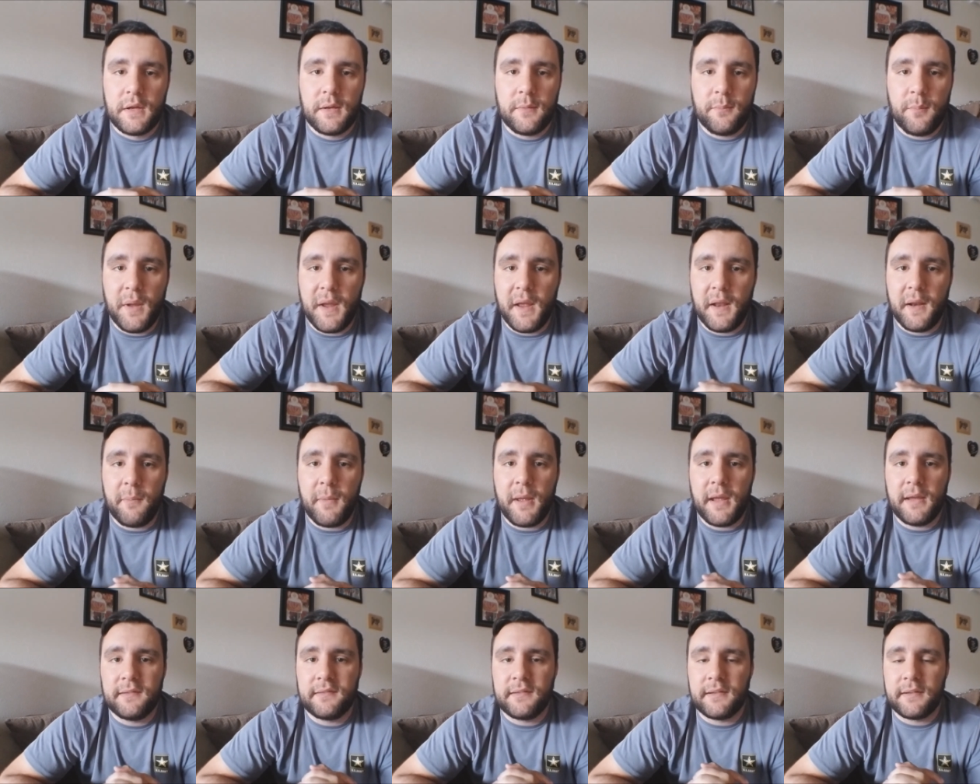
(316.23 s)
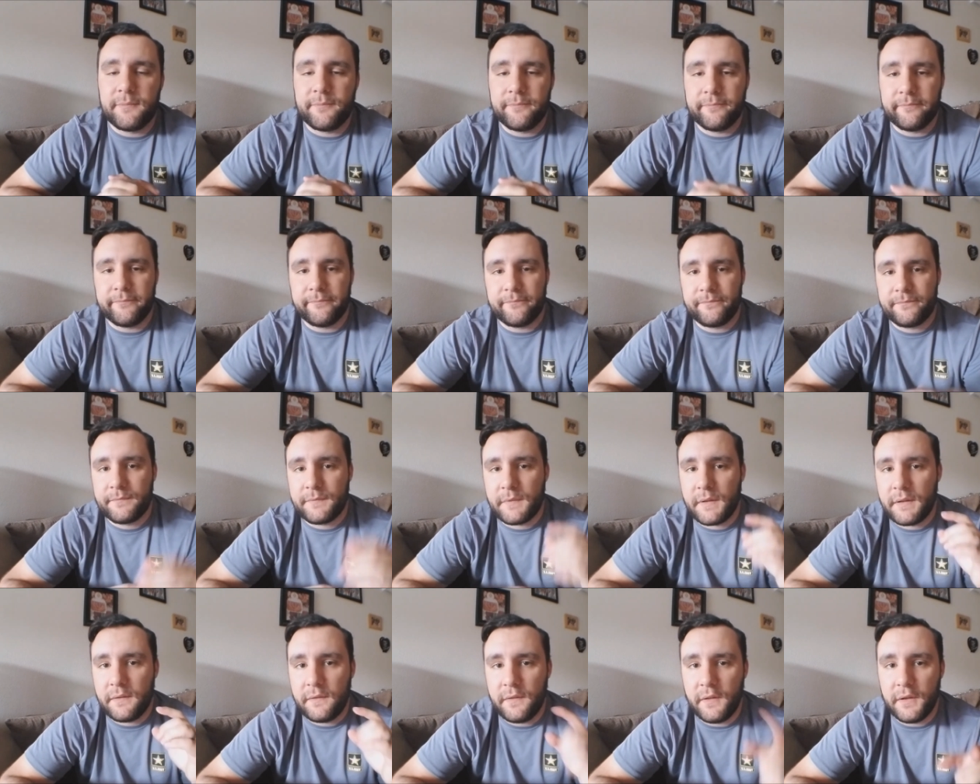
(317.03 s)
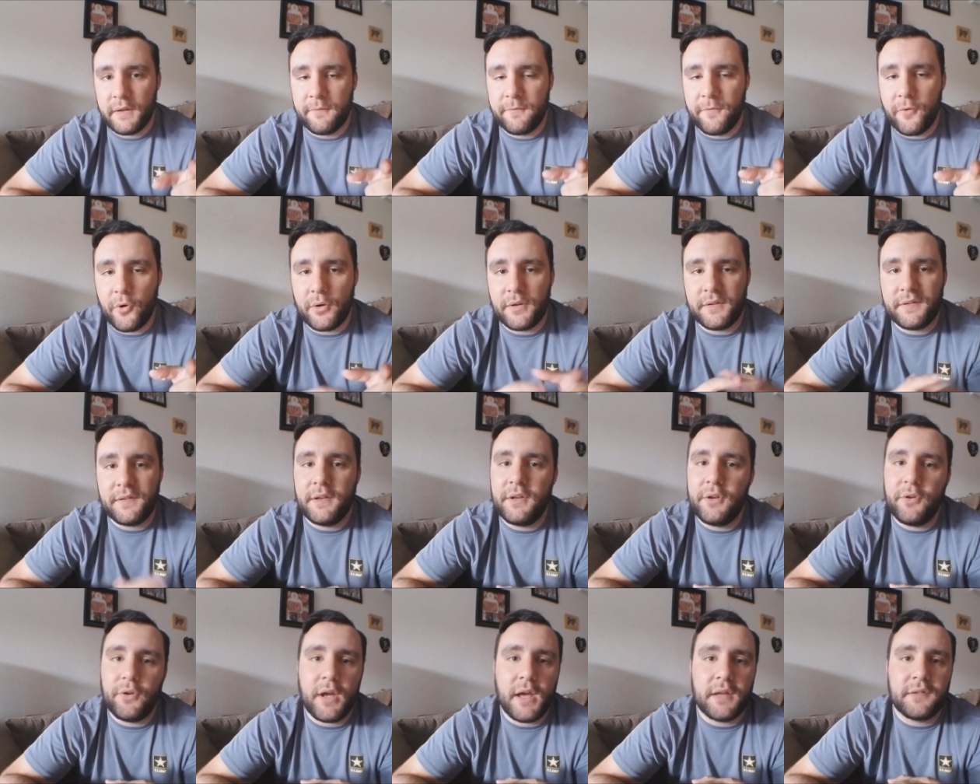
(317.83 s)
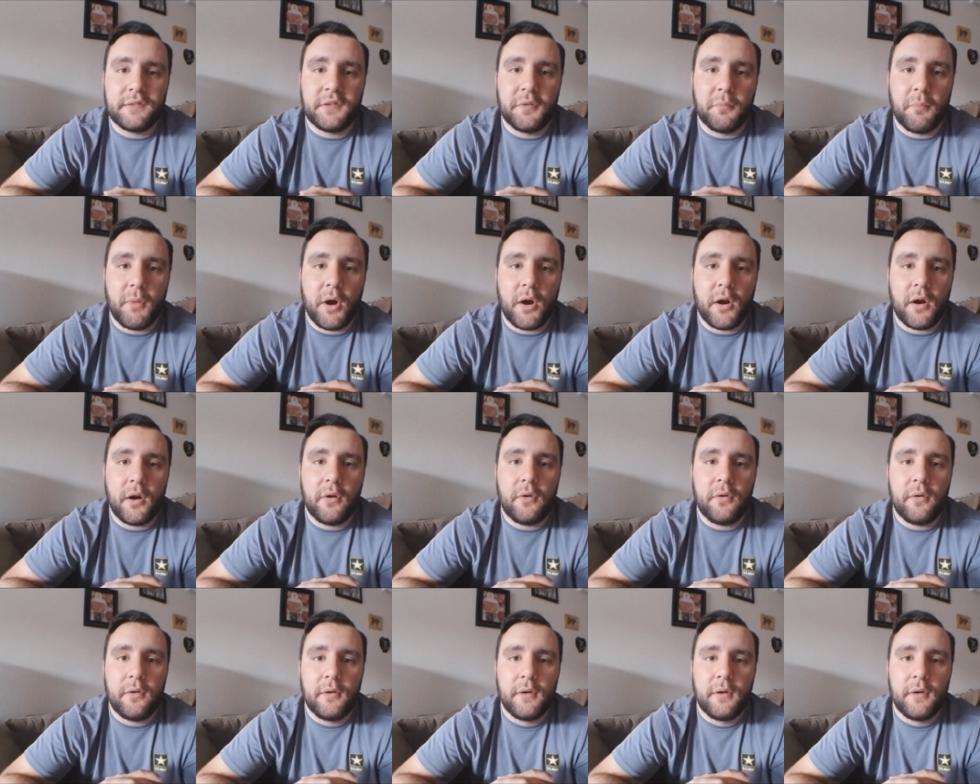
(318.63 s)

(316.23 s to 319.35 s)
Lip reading: being amazing. Looking forward to seeing you guys tomorrow.